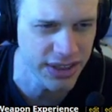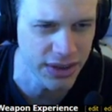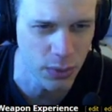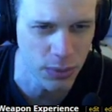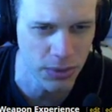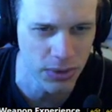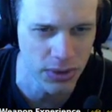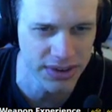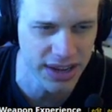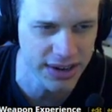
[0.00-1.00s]
and the normal
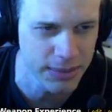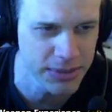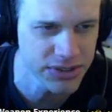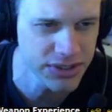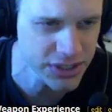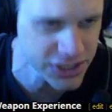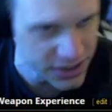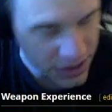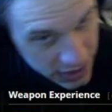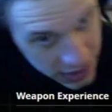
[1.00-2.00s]
attack damage reduction.